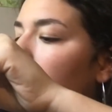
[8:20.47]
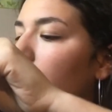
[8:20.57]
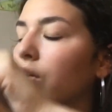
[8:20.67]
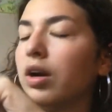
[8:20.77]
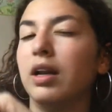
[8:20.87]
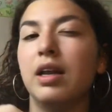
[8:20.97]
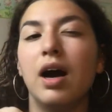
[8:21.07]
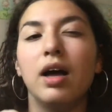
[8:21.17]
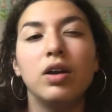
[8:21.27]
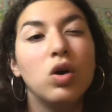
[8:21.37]

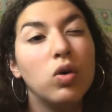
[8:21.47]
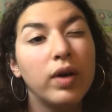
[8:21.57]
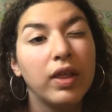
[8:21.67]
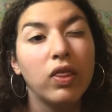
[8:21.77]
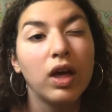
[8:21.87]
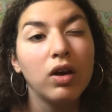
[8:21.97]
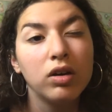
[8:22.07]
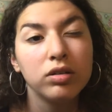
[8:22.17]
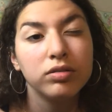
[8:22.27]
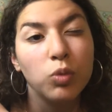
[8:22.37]
Aureliano, I think,
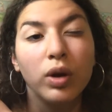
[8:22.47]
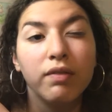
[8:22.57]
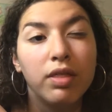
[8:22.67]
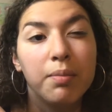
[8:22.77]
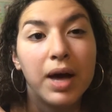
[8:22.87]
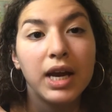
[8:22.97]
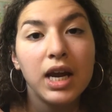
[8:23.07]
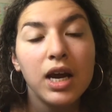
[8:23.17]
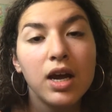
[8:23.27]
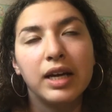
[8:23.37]
one of the
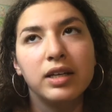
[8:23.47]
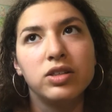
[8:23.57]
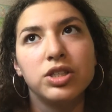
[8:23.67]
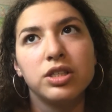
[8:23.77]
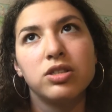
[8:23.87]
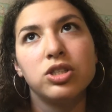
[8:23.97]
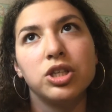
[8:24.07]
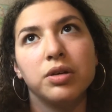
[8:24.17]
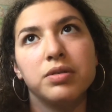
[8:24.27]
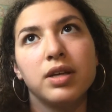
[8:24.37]
many, and it just
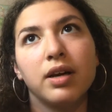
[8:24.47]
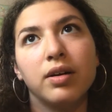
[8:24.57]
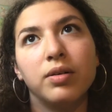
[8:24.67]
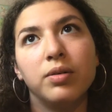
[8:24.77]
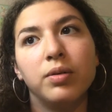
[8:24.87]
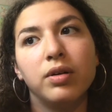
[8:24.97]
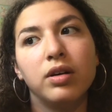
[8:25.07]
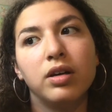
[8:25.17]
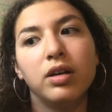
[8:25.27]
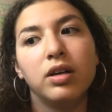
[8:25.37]
shows how
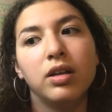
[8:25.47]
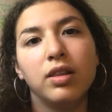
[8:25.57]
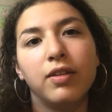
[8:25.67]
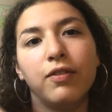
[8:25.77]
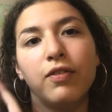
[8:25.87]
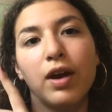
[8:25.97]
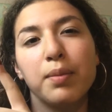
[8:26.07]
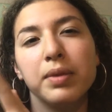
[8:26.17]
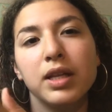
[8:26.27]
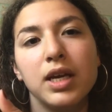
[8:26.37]
the
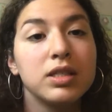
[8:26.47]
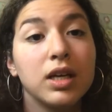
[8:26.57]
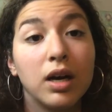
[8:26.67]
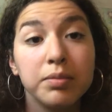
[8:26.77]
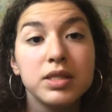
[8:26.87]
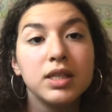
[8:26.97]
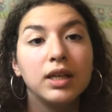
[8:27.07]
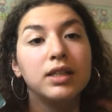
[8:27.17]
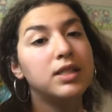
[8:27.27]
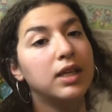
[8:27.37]
family succumbs to
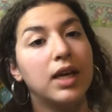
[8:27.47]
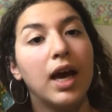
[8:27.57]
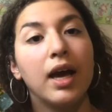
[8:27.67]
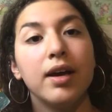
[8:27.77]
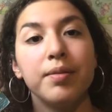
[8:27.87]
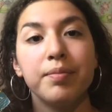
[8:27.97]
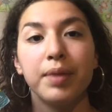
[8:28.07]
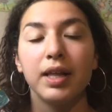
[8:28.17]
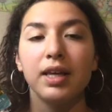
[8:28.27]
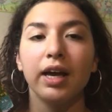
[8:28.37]
decay
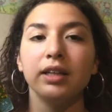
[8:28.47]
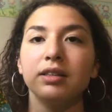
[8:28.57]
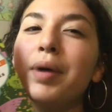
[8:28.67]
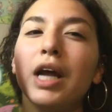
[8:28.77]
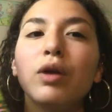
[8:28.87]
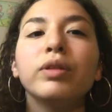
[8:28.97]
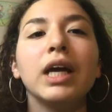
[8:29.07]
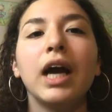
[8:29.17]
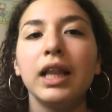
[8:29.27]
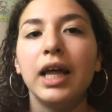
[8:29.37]
by the end. But I don't
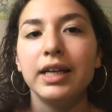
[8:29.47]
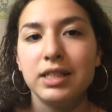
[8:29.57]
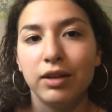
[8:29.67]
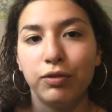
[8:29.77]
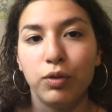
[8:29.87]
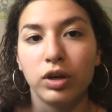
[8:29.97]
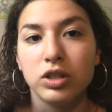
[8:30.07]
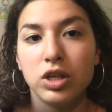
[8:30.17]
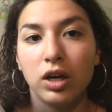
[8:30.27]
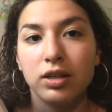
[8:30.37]
think I liked it 4
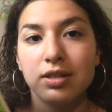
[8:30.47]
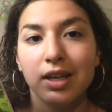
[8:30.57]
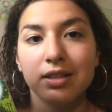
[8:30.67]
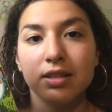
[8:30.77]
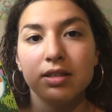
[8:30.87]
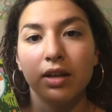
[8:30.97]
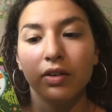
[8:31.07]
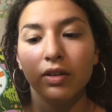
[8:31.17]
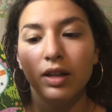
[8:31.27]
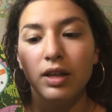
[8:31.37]
stars
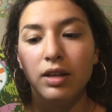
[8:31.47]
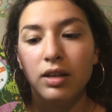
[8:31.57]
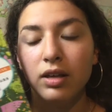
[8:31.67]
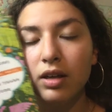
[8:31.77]
necessarily.